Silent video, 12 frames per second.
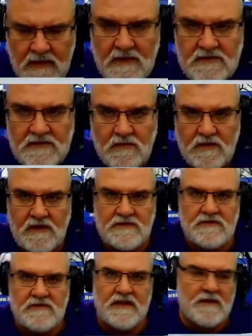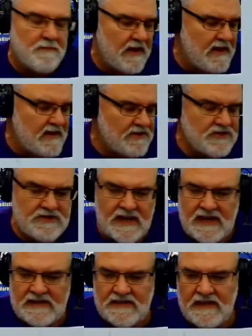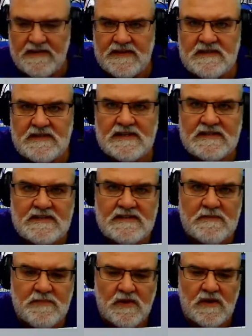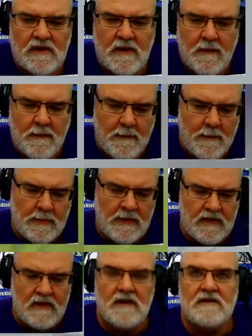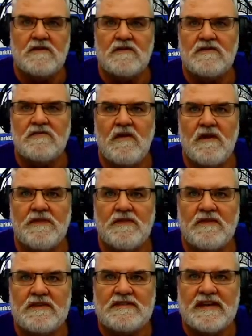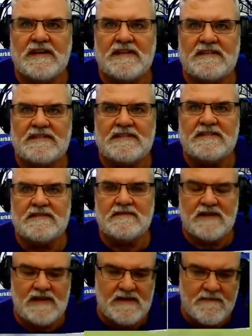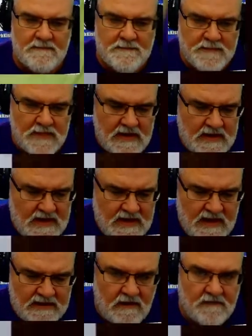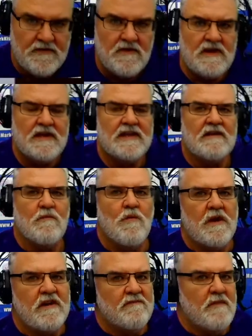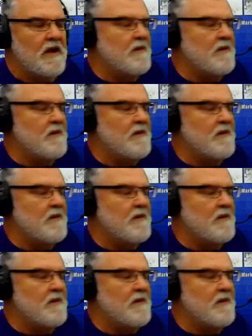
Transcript: So we're going to do that. Page 10. Now, this, this is the book. You can draw in 30 seconds, okay? Now, if you're going to get one of my